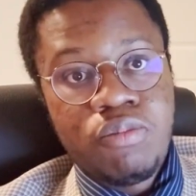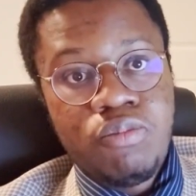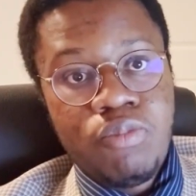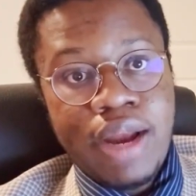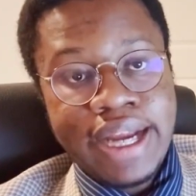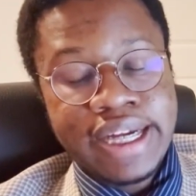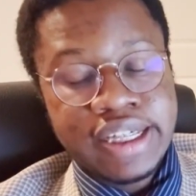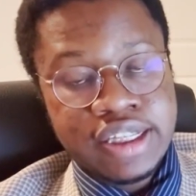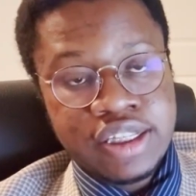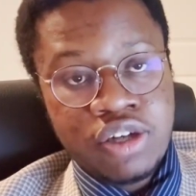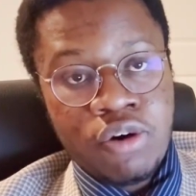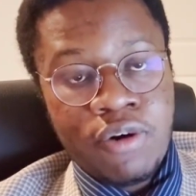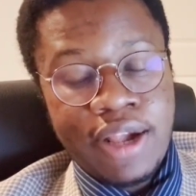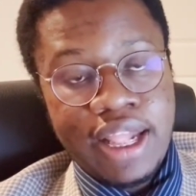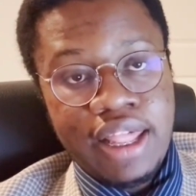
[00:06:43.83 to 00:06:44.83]

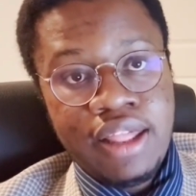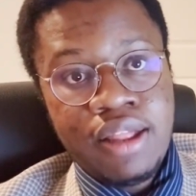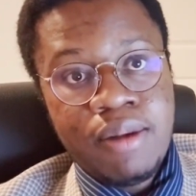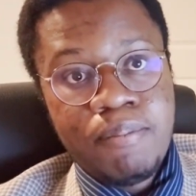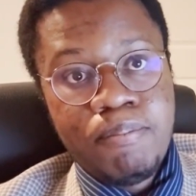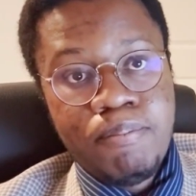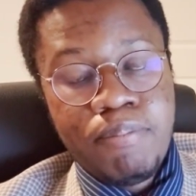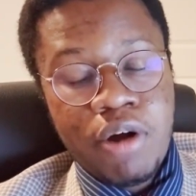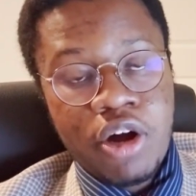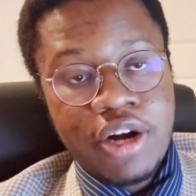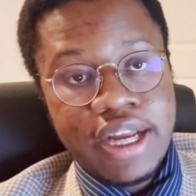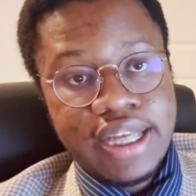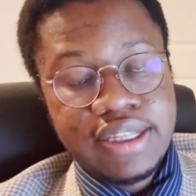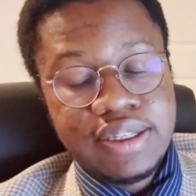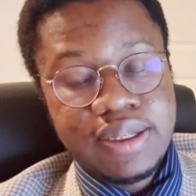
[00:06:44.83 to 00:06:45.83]
regulatory
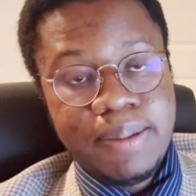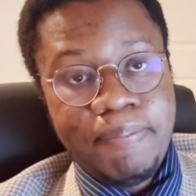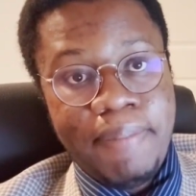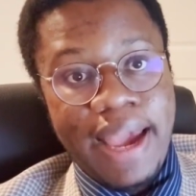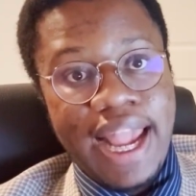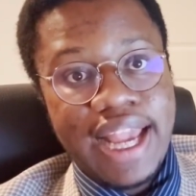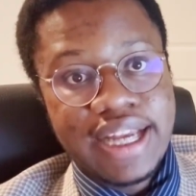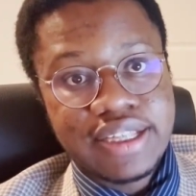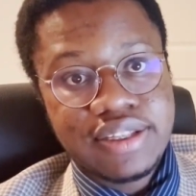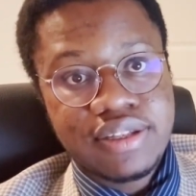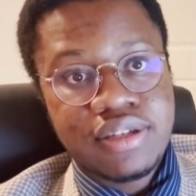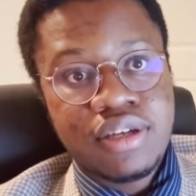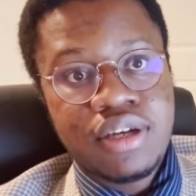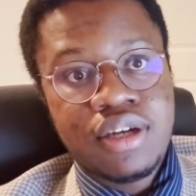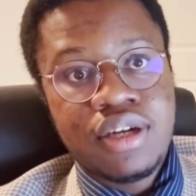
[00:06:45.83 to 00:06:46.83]
burden to
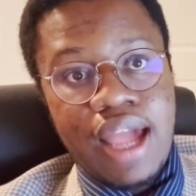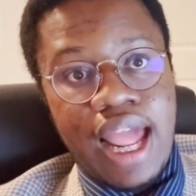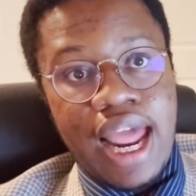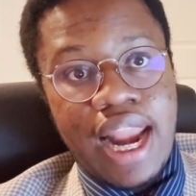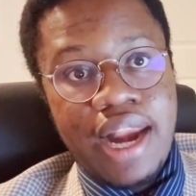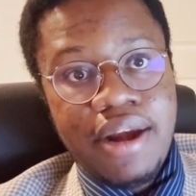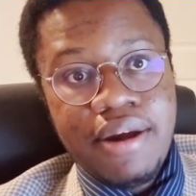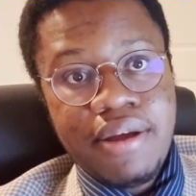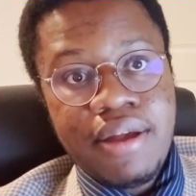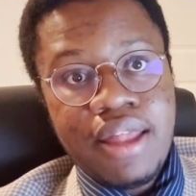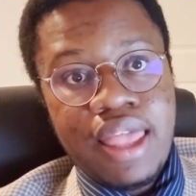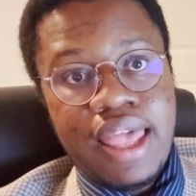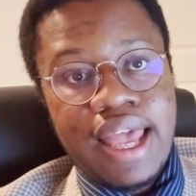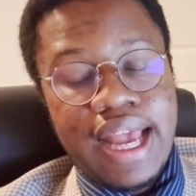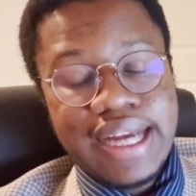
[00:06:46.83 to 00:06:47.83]
banks and
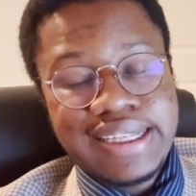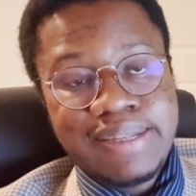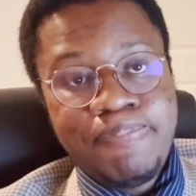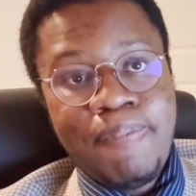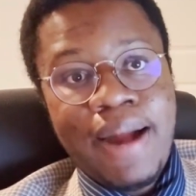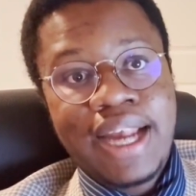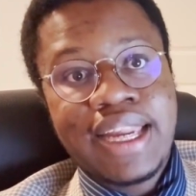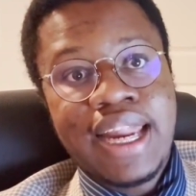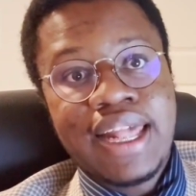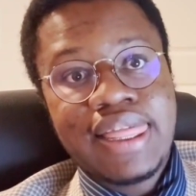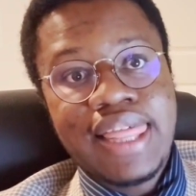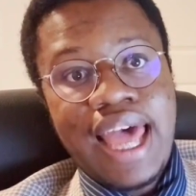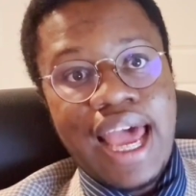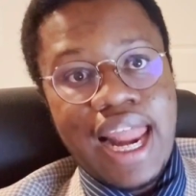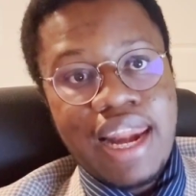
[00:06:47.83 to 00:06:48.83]
expecting
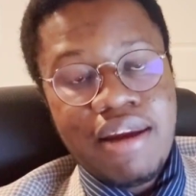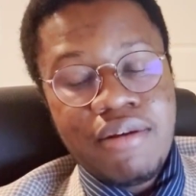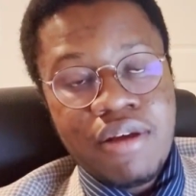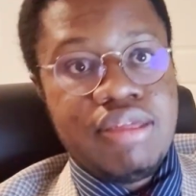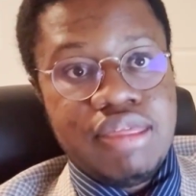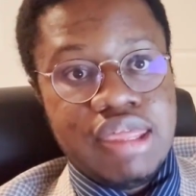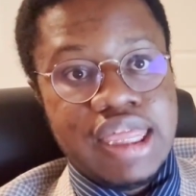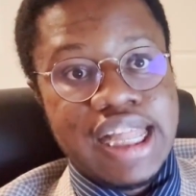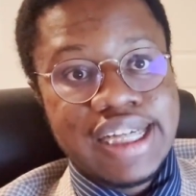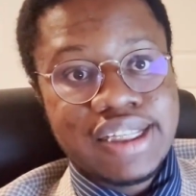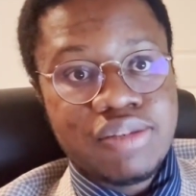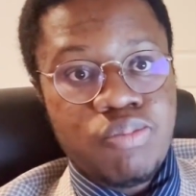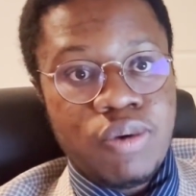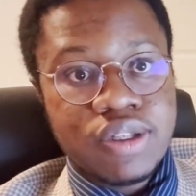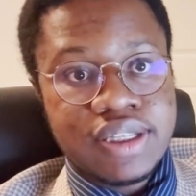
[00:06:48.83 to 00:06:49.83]
that
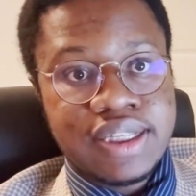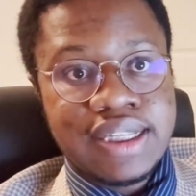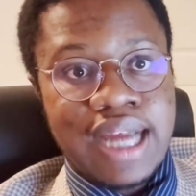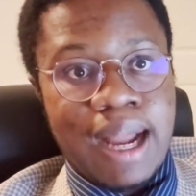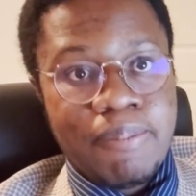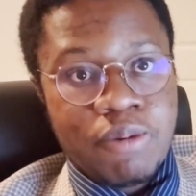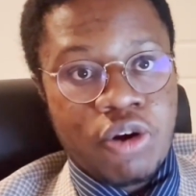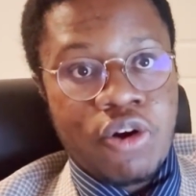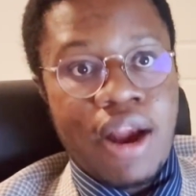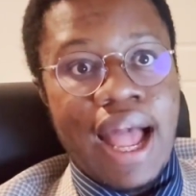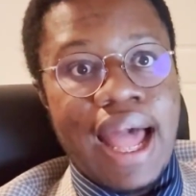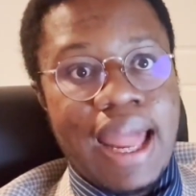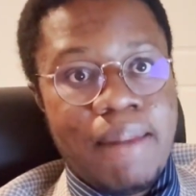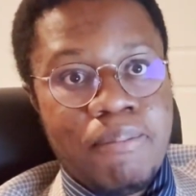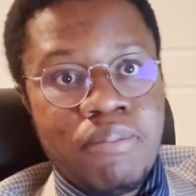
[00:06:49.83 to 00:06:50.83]
this will stop
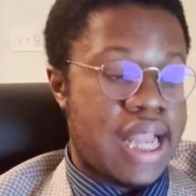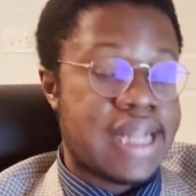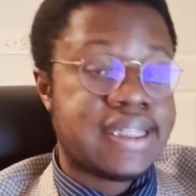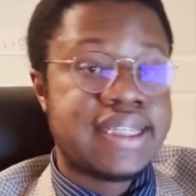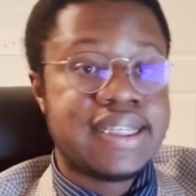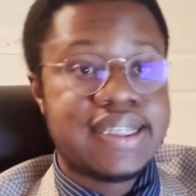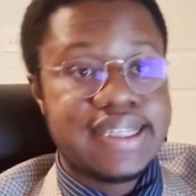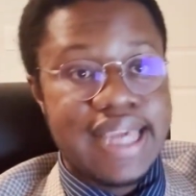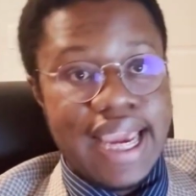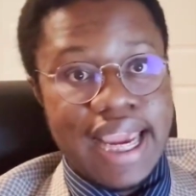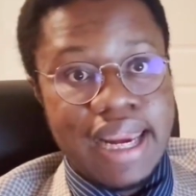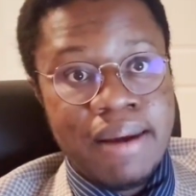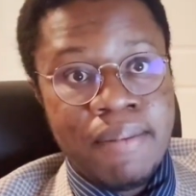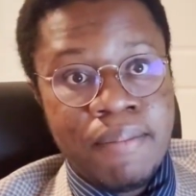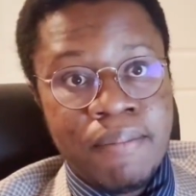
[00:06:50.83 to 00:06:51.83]
crime. It's
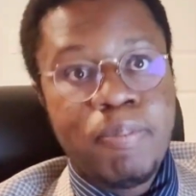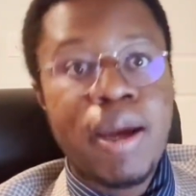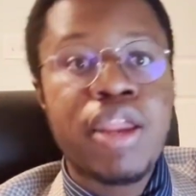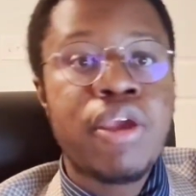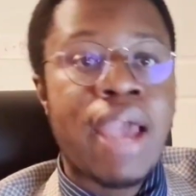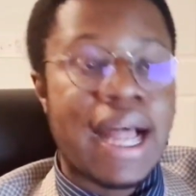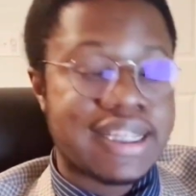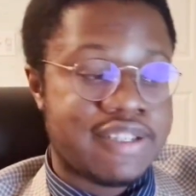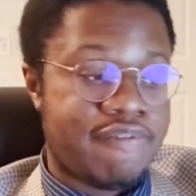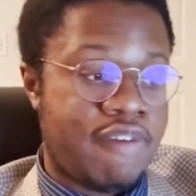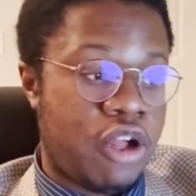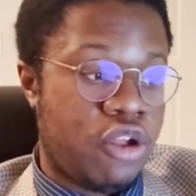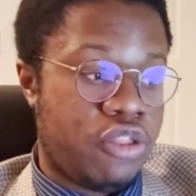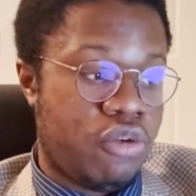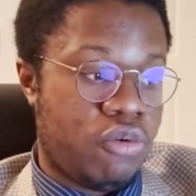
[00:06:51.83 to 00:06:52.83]
insane, but you have to
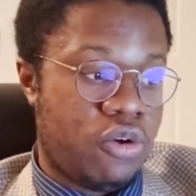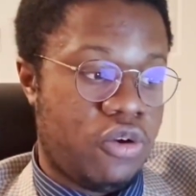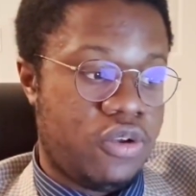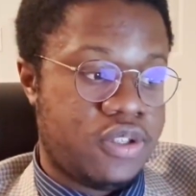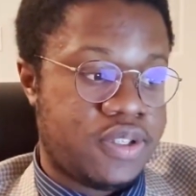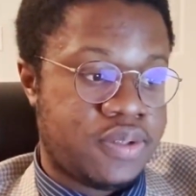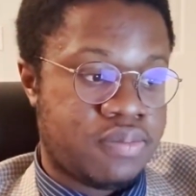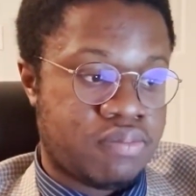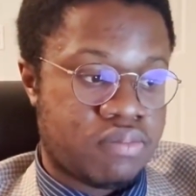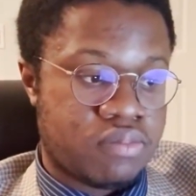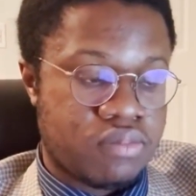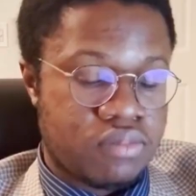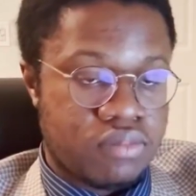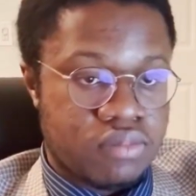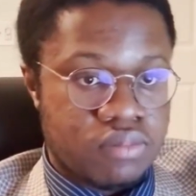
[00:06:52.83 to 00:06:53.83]
follow the rules.
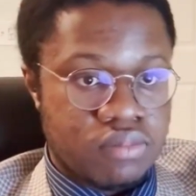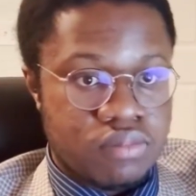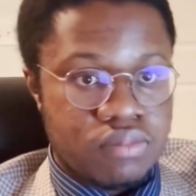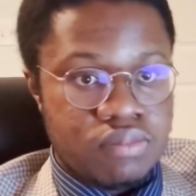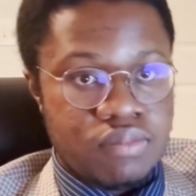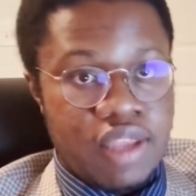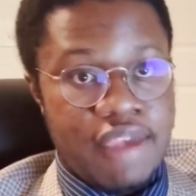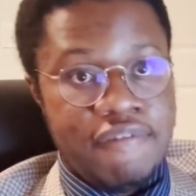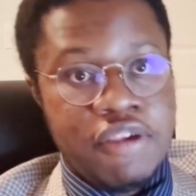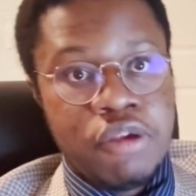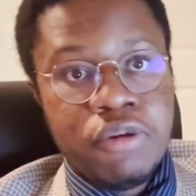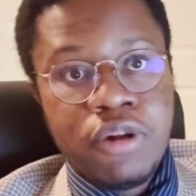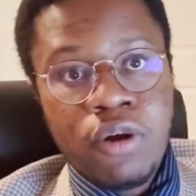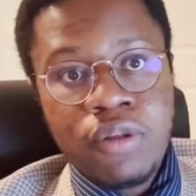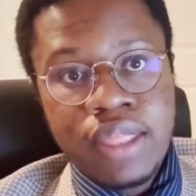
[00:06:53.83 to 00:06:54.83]
If
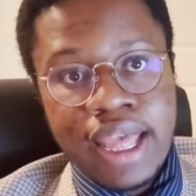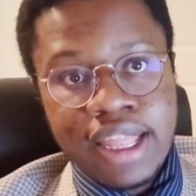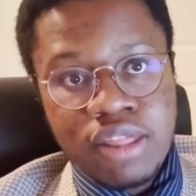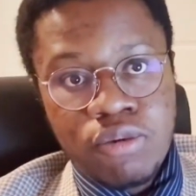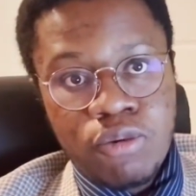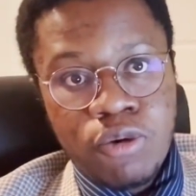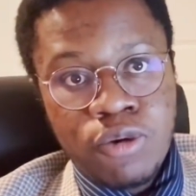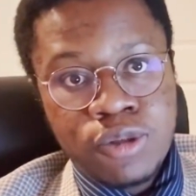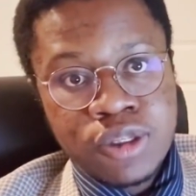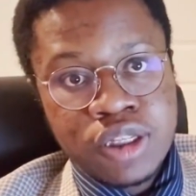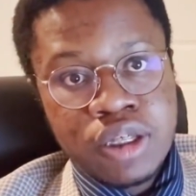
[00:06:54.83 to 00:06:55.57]
you don't like the rules,